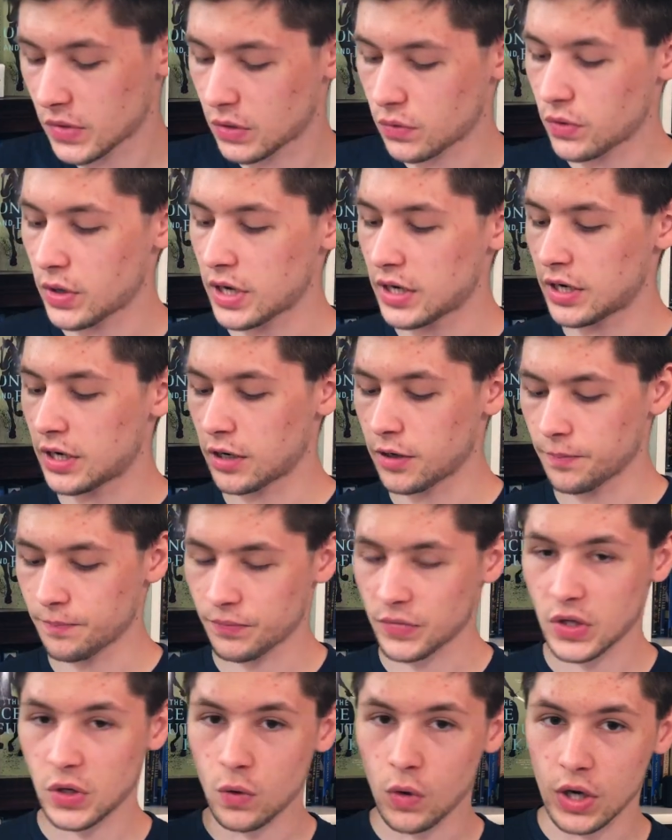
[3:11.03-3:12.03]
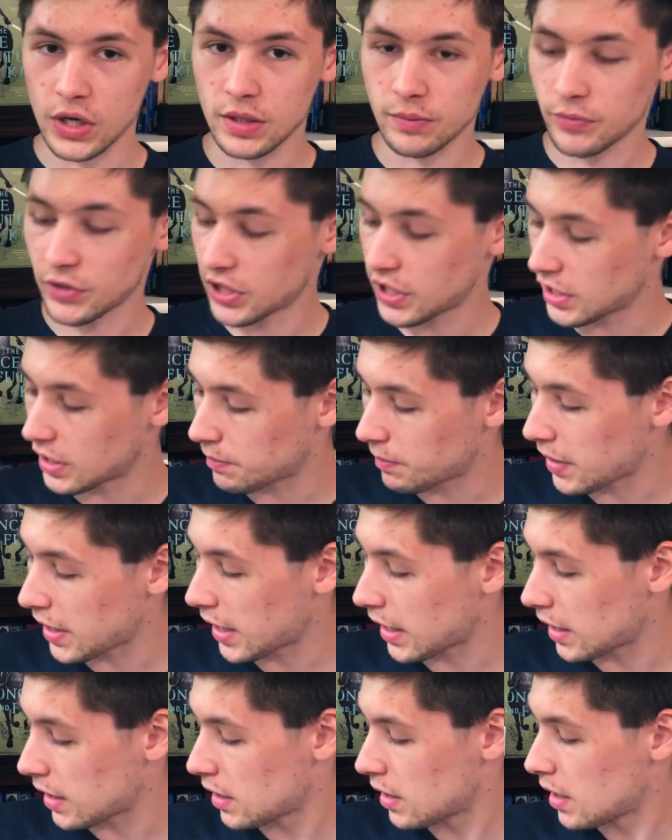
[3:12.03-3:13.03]
right here, Quantum League
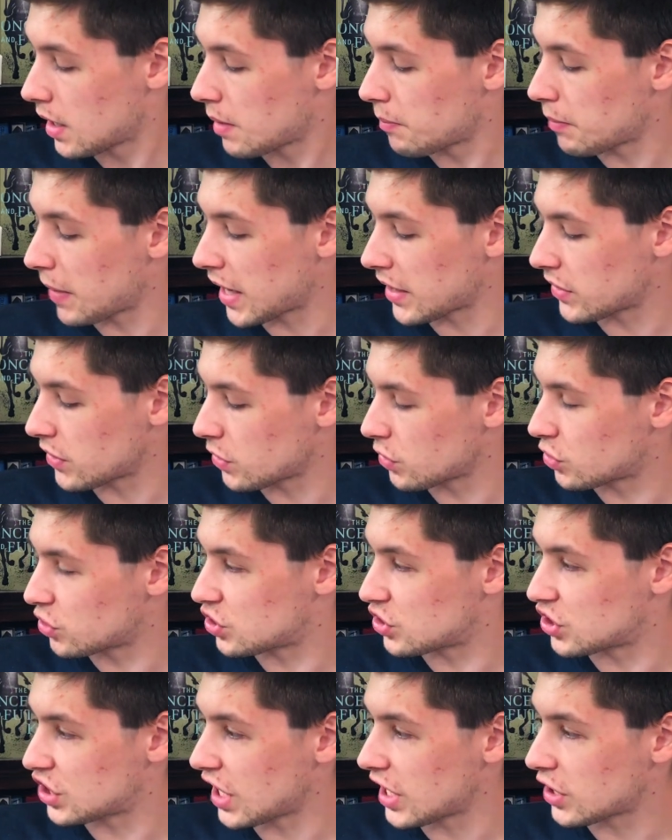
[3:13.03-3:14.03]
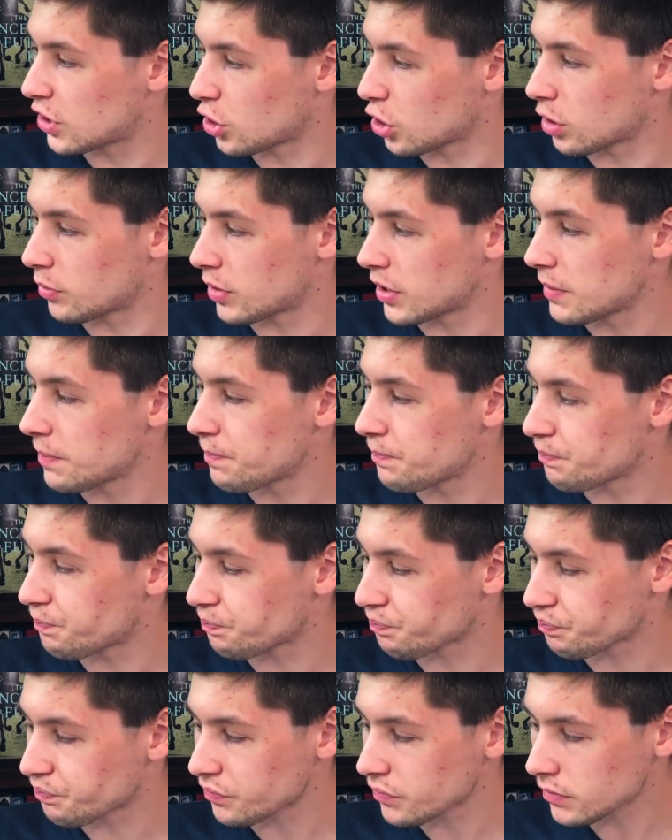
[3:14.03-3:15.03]
by Matthew J. Kirby,
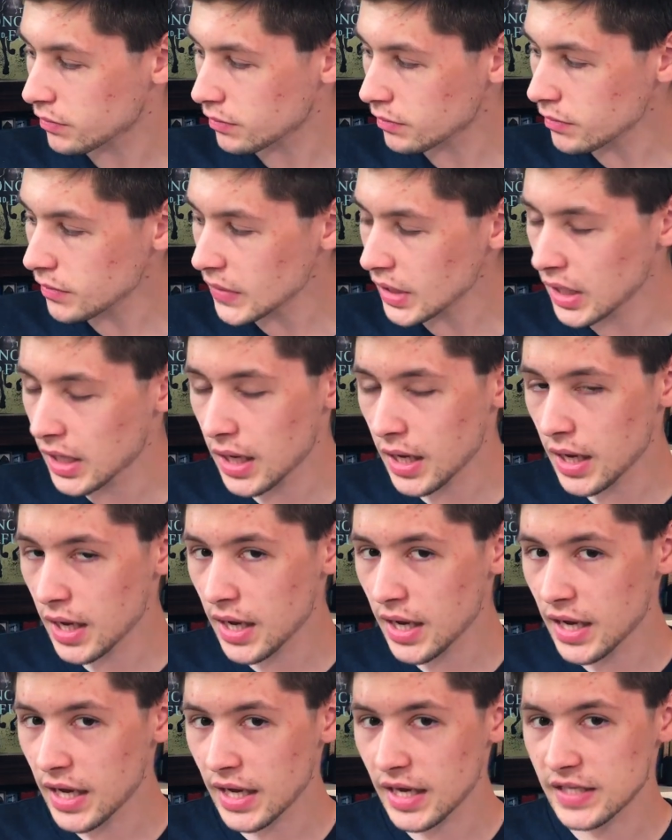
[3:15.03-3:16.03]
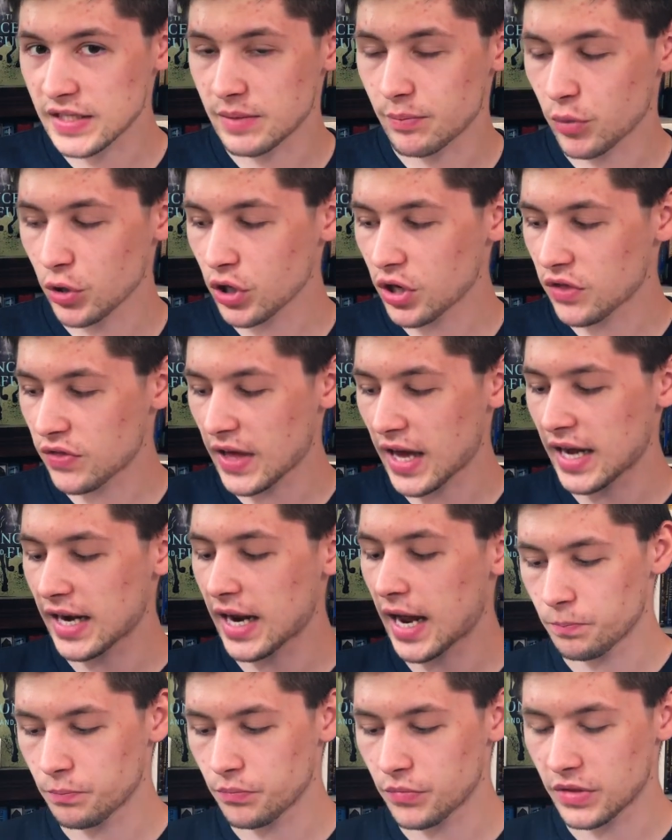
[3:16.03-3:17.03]
is a book
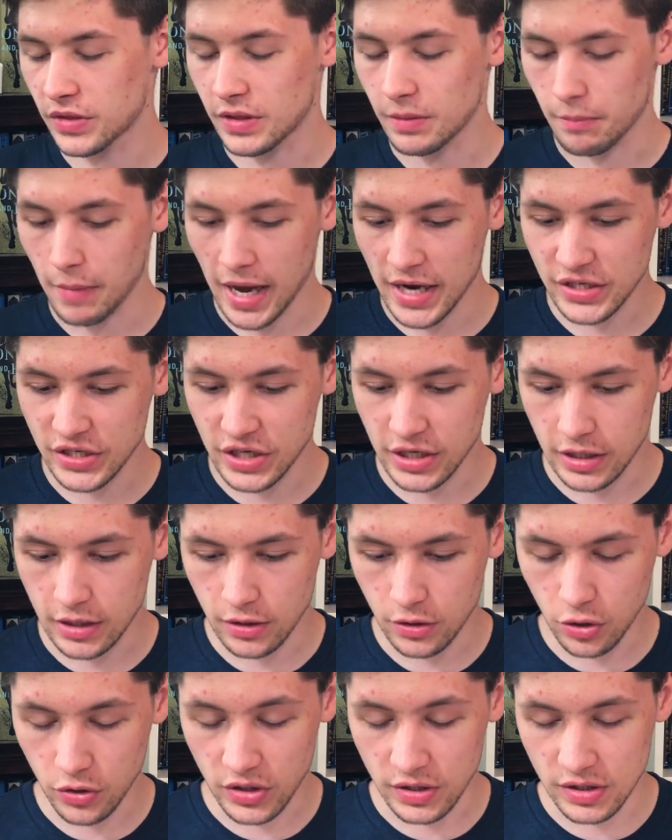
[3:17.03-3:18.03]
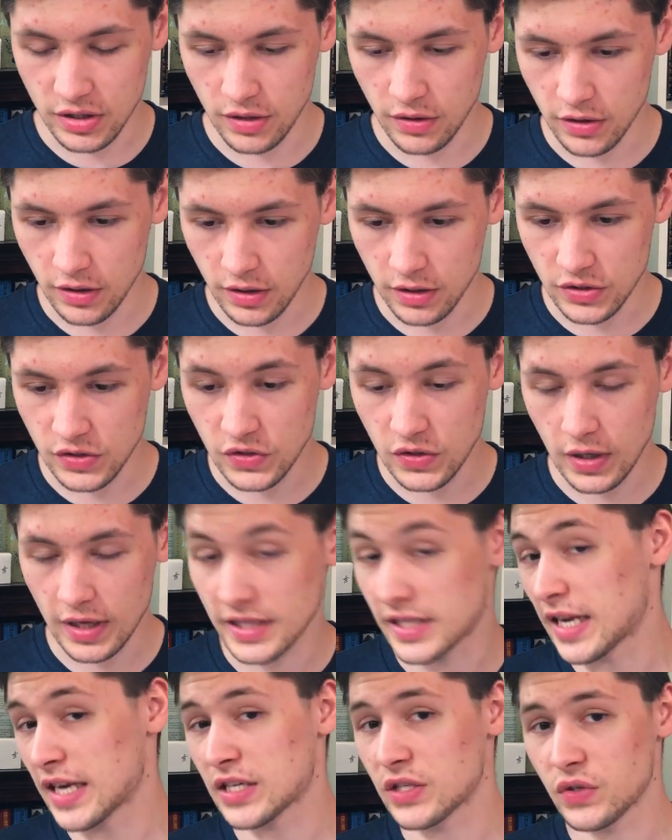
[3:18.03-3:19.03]
that the magic, or the
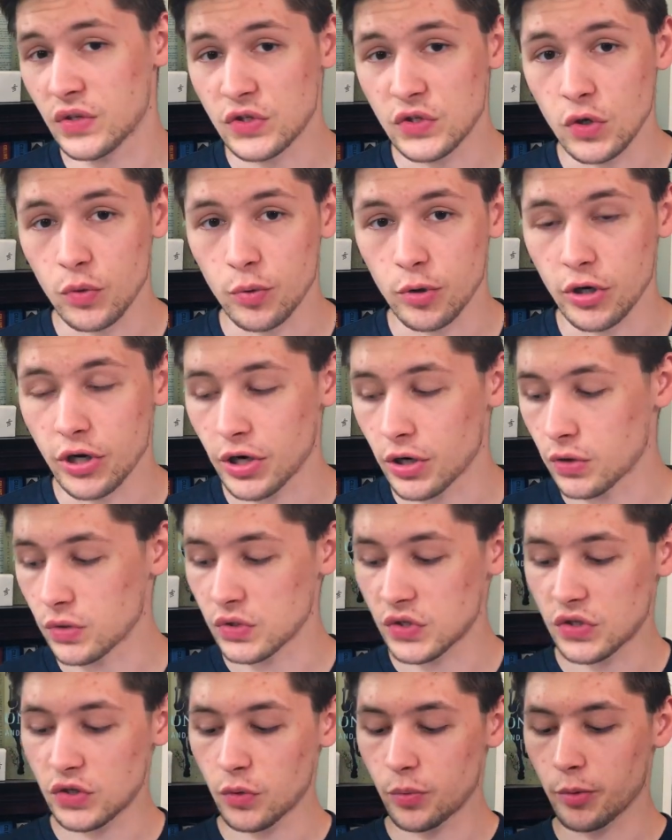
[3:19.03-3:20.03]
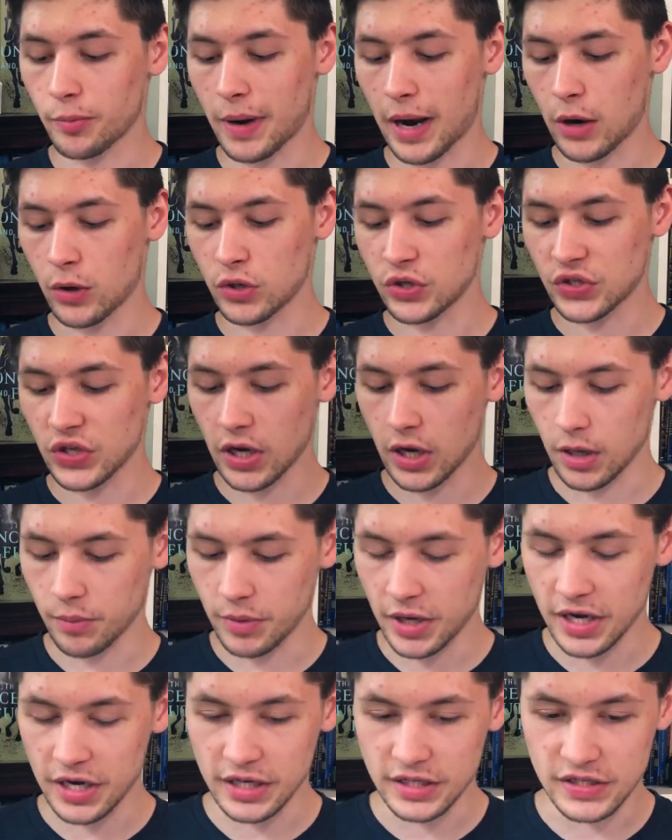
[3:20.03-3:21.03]
it's actually superheroes, superpowers,
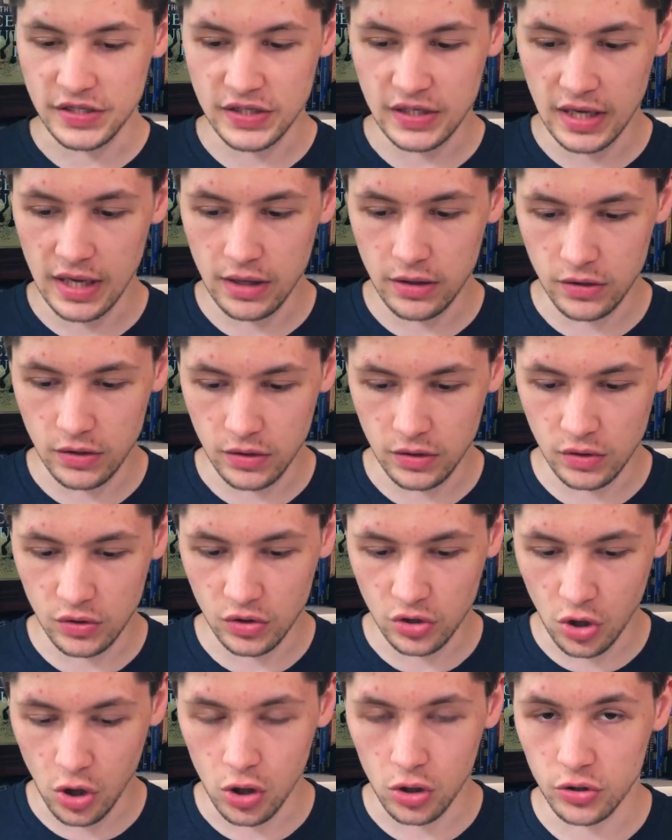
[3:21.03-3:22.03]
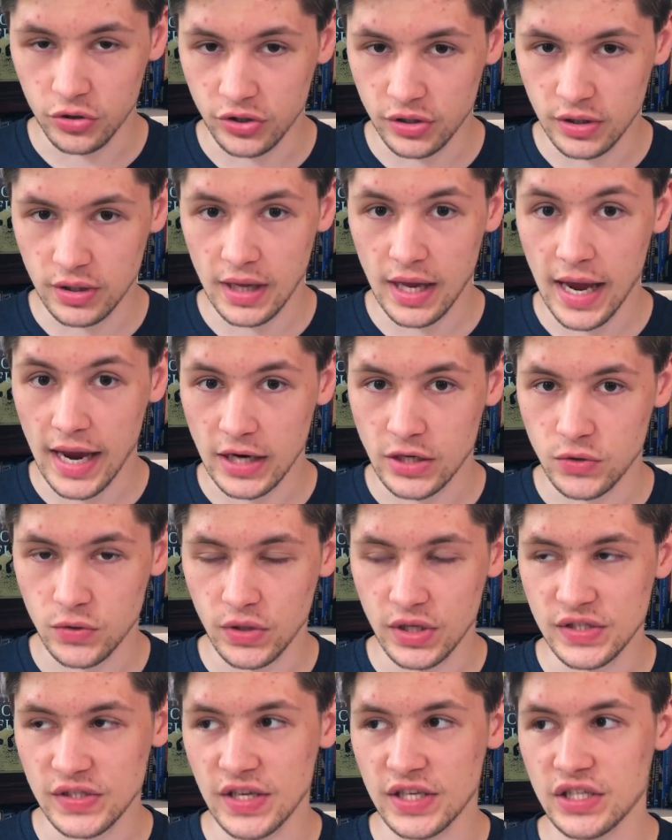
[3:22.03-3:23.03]
and it's called
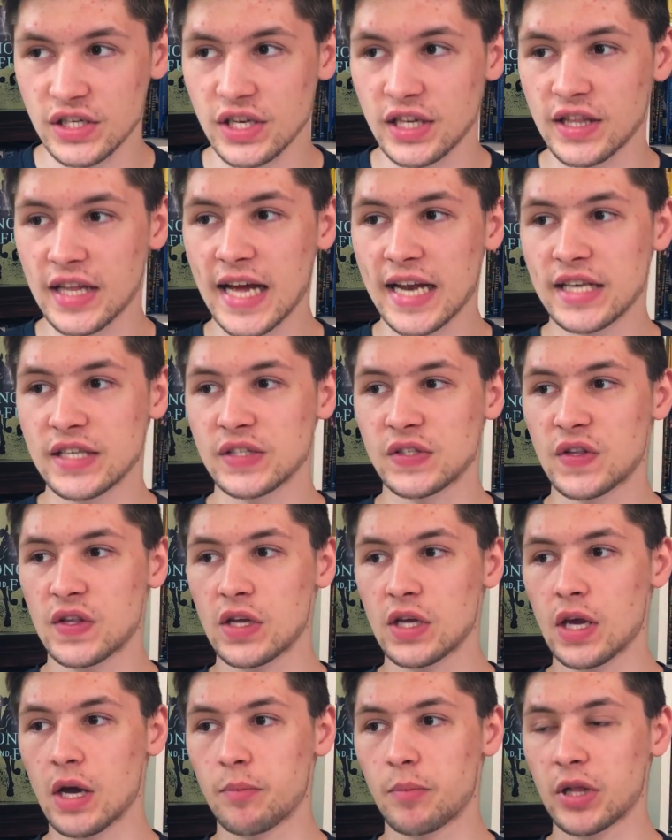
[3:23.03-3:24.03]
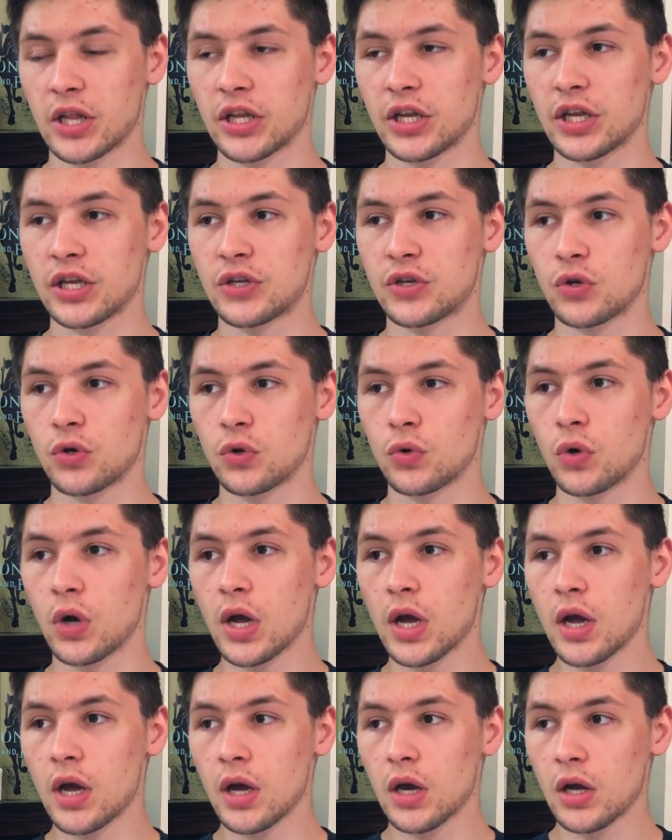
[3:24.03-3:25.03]
actualization, and that is the ability to
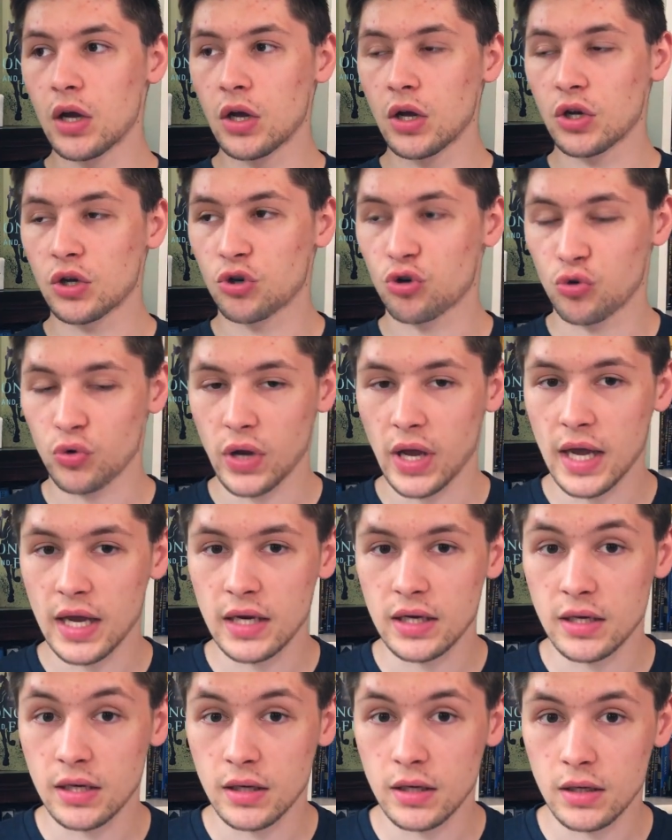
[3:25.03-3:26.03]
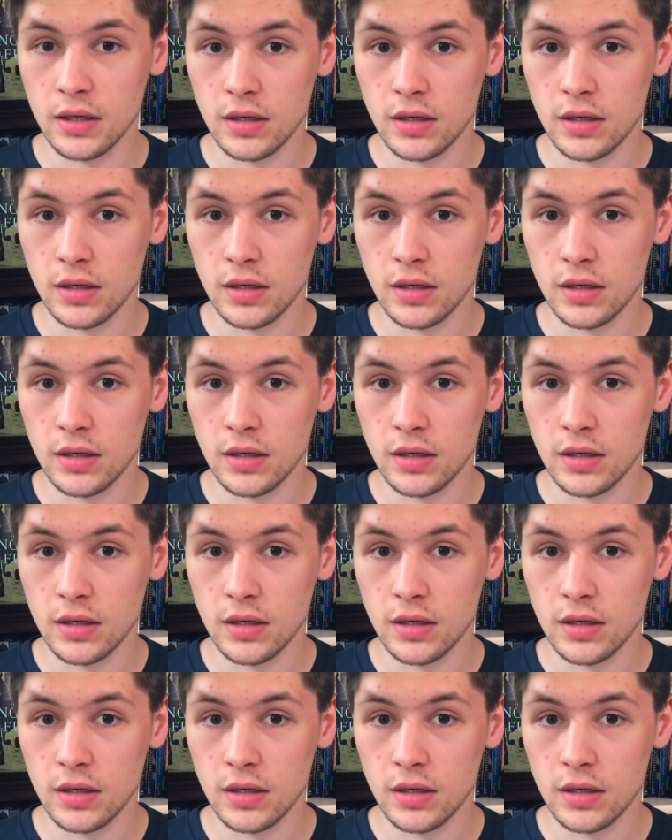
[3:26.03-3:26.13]
create